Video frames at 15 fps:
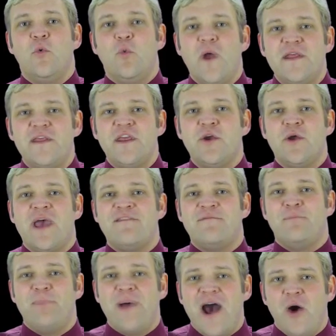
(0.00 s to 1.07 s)
whether you
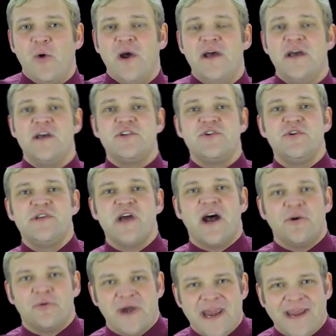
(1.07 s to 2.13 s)
have power to
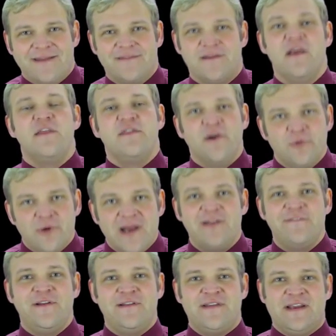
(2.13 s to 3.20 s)
direct the
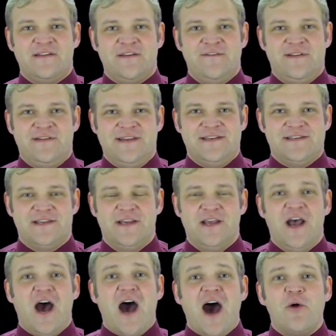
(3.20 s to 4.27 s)
relevant activities.
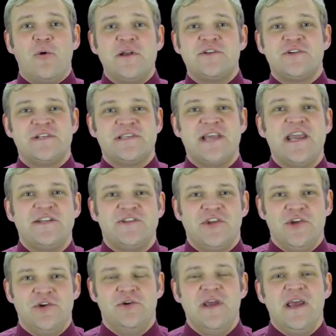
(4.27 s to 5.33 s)
I want to say to
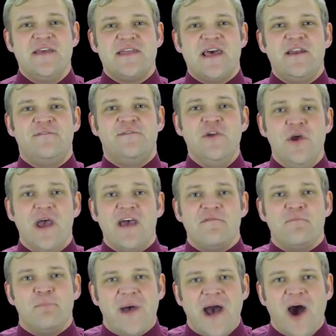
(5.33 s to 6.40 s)
you that if you
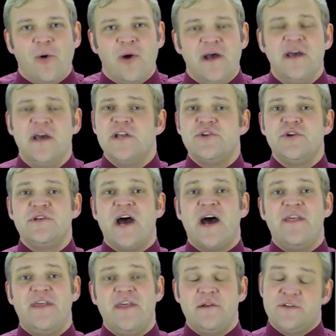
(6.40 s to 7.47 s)
have power to
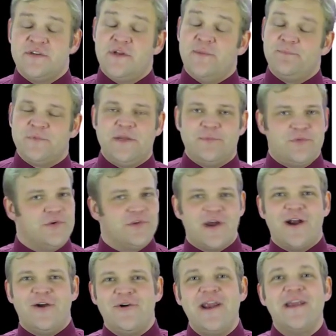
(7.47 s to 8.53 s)

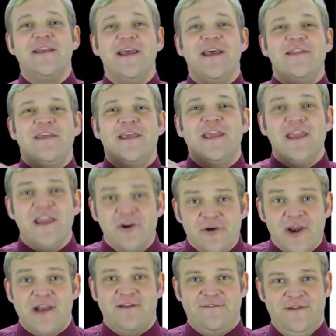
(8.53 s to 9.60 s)
direct the
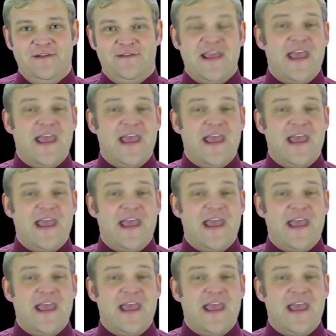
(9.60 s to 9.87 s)
irrelevant